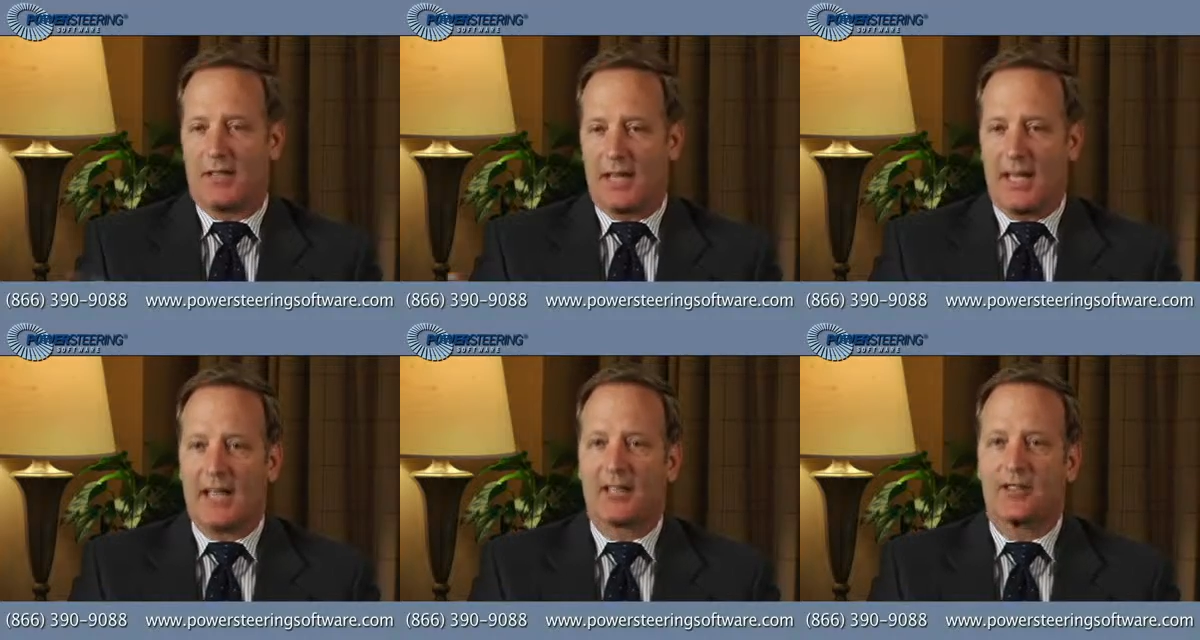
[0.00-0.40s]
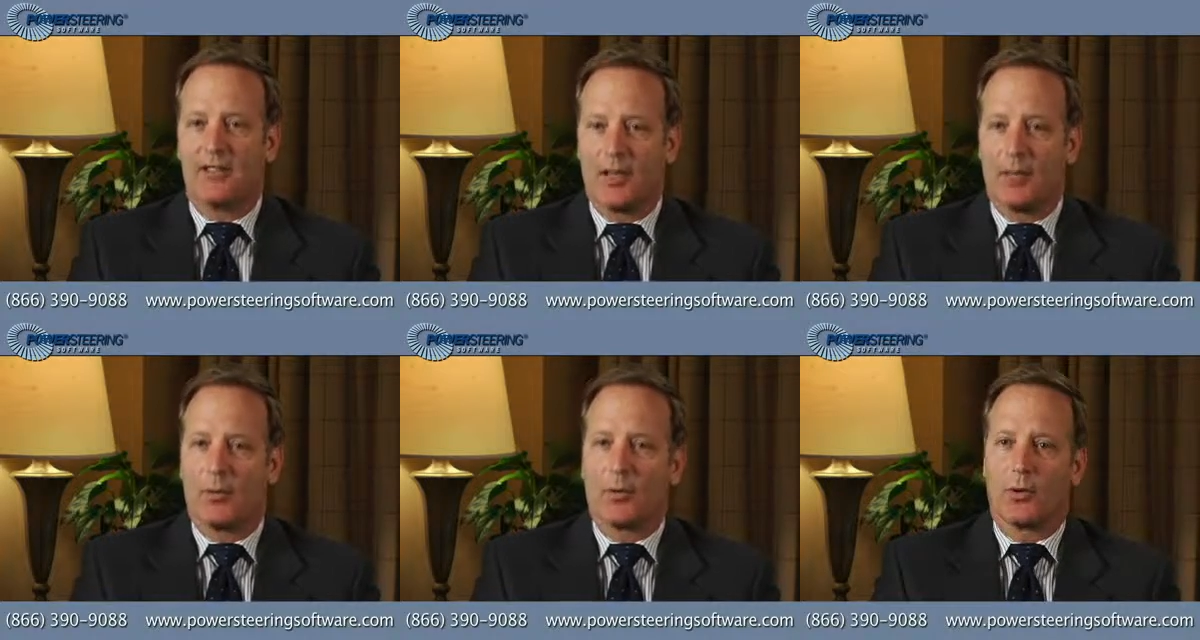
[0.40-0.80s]
X
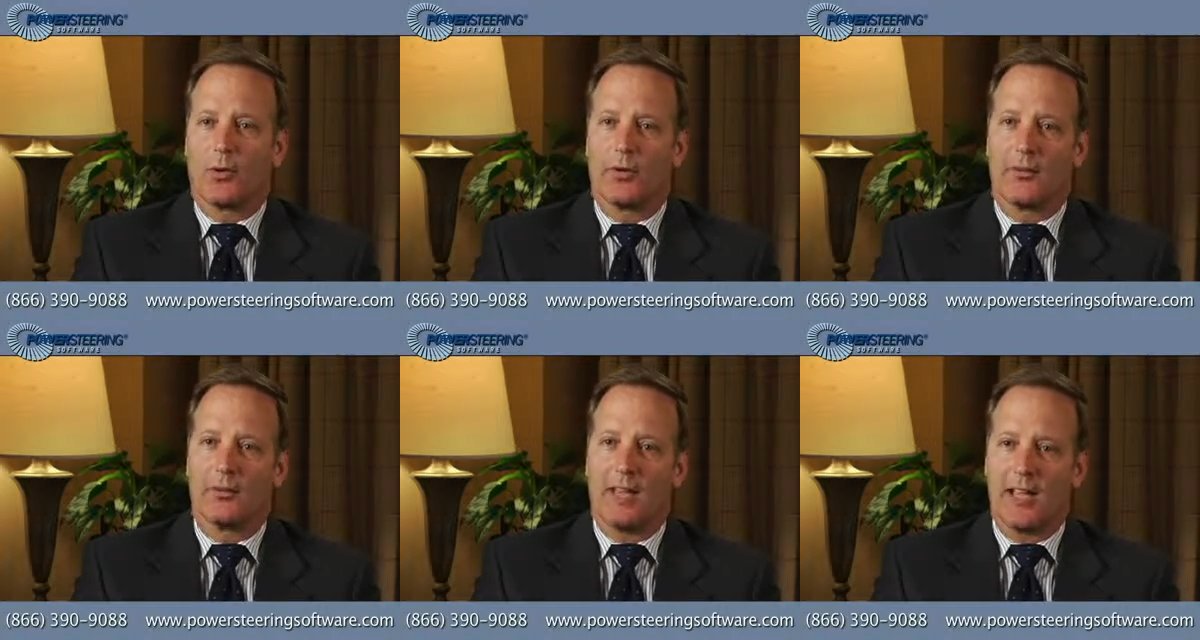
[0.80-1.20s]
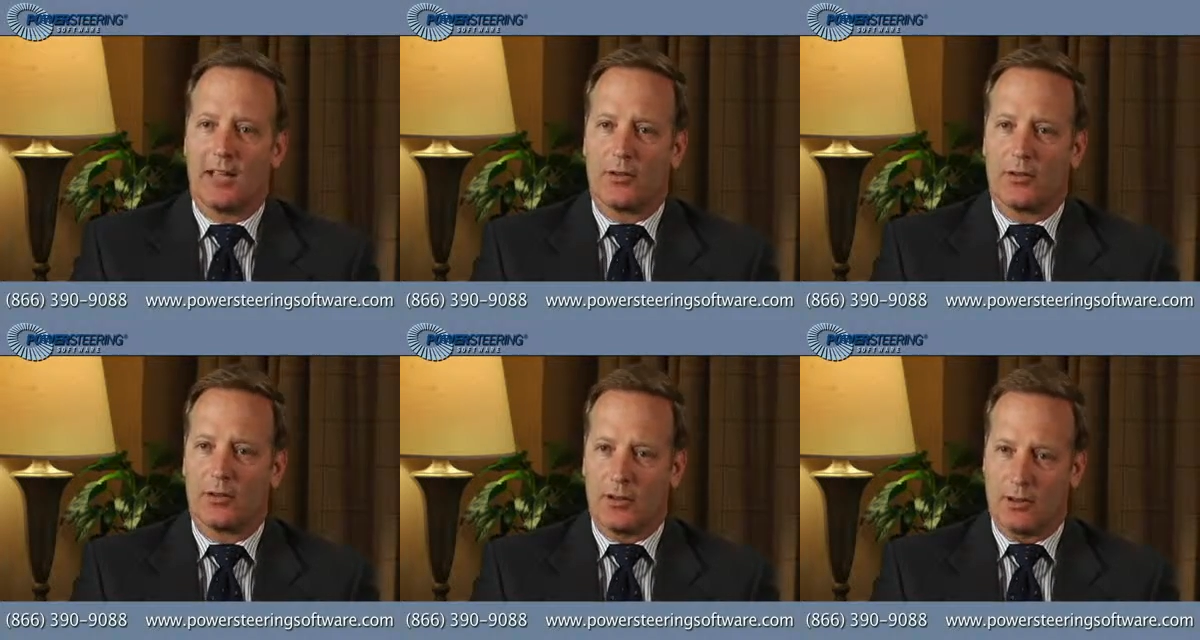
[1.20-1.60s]
number of
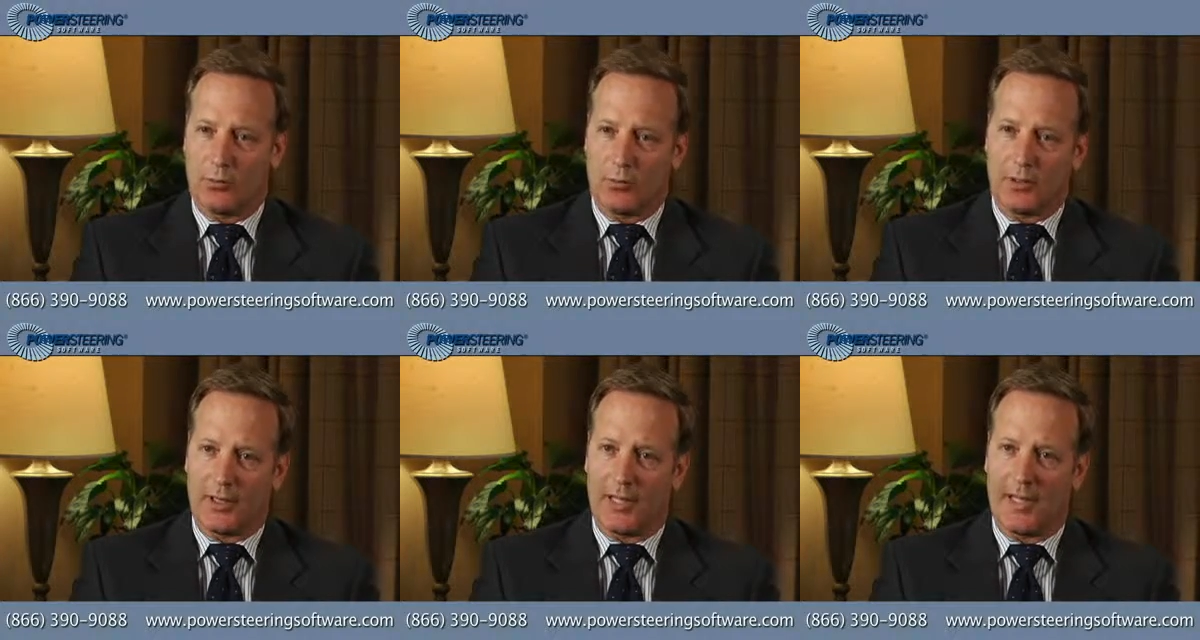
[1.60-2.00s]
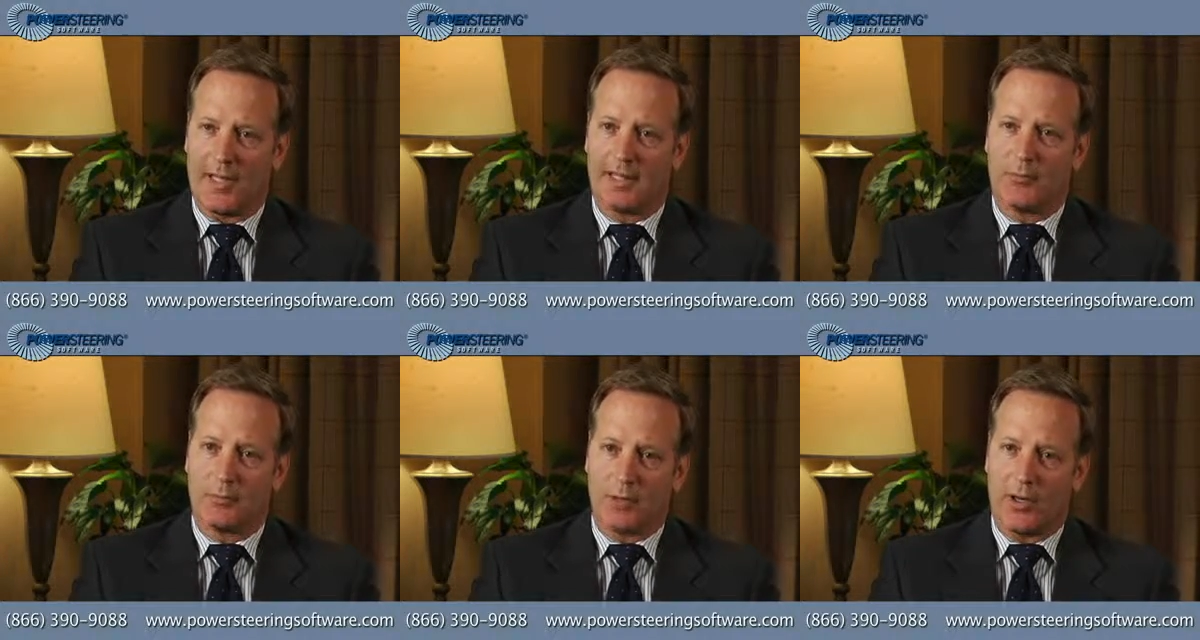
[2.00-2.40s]

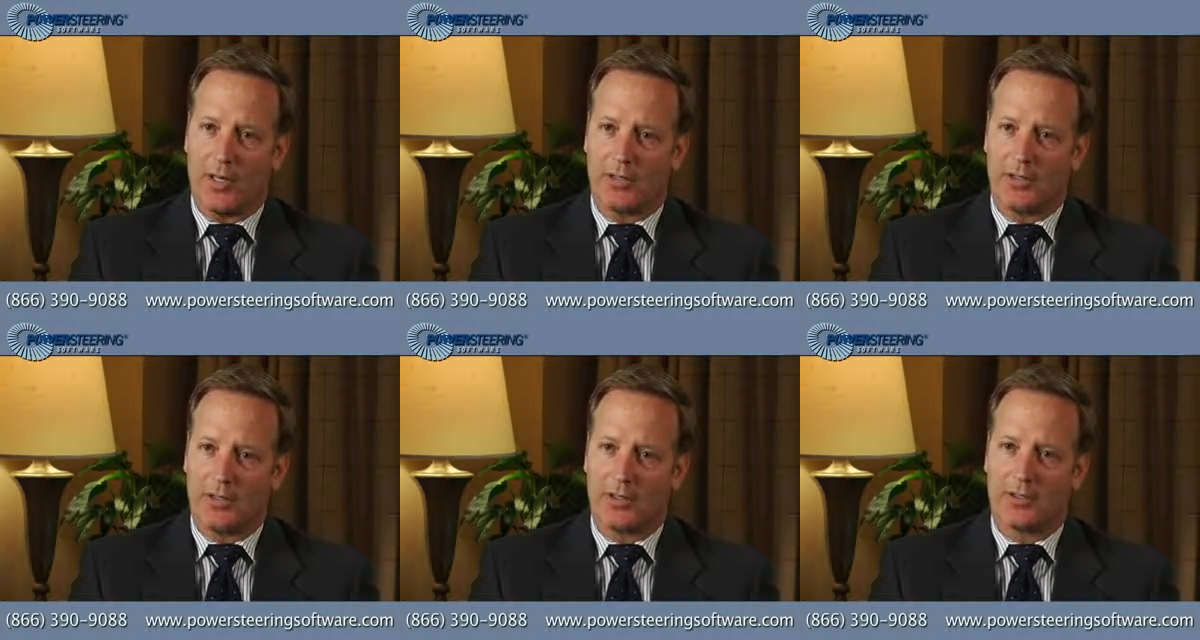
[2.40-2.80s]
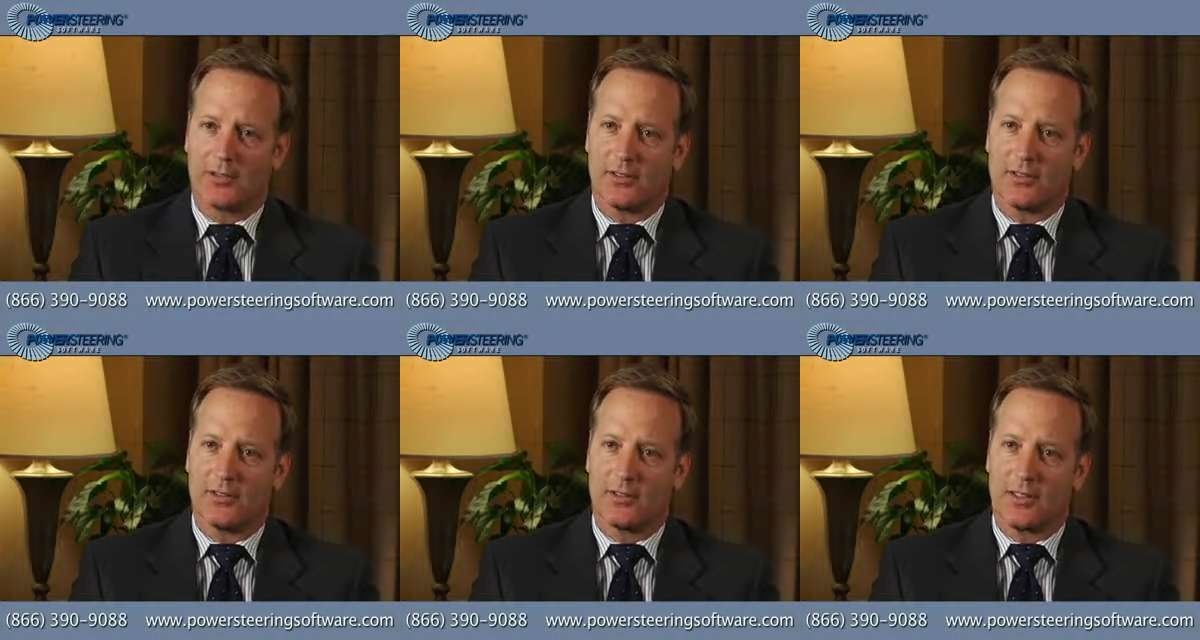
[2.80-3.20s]
energy-related projects
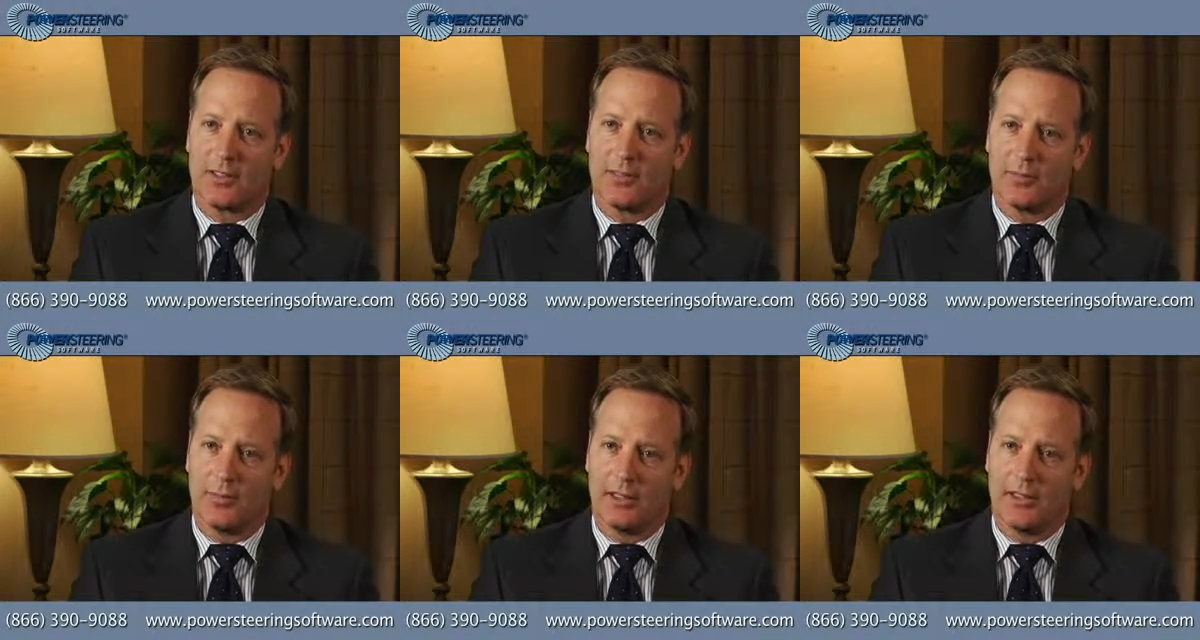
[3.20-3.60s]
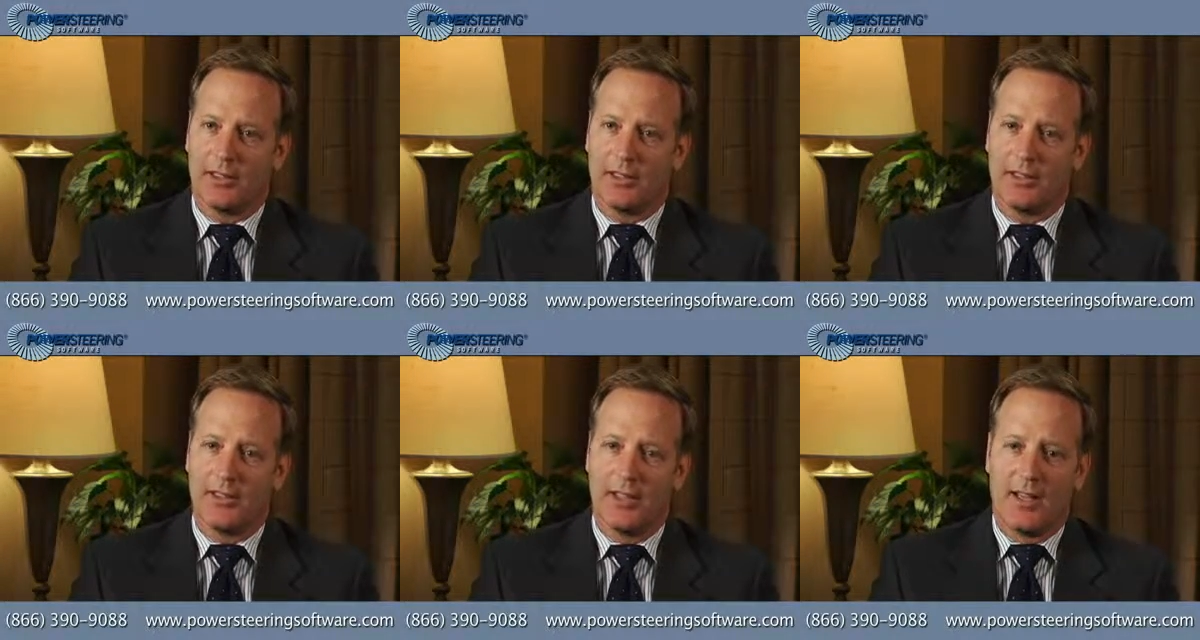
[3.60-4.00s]
that have been
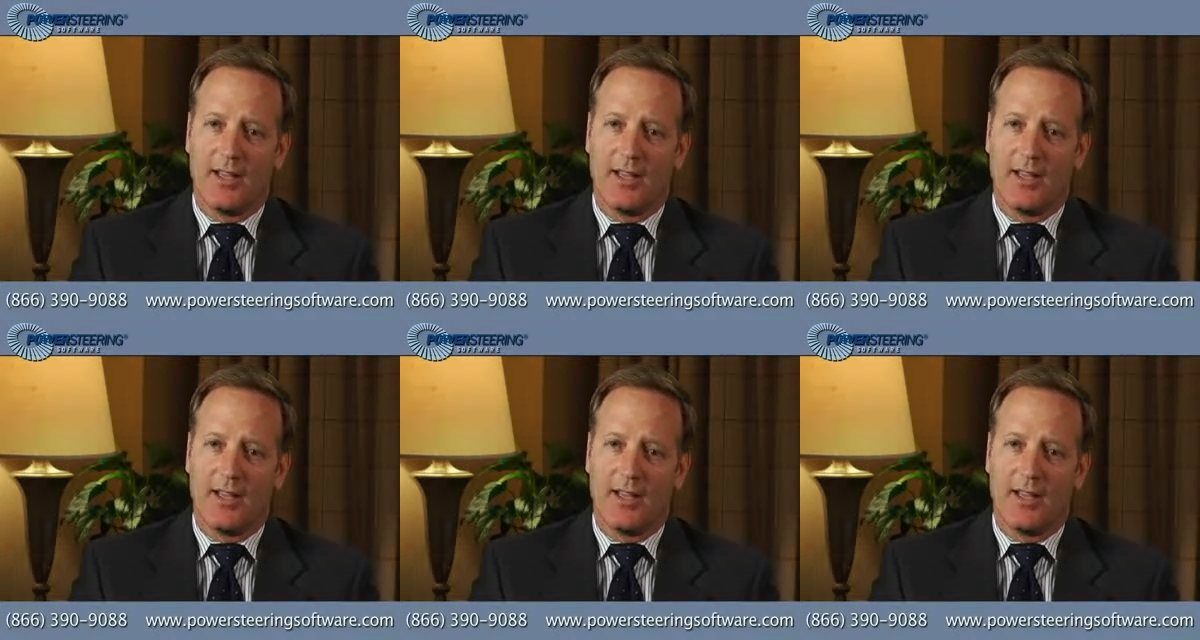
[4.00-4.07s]
completed,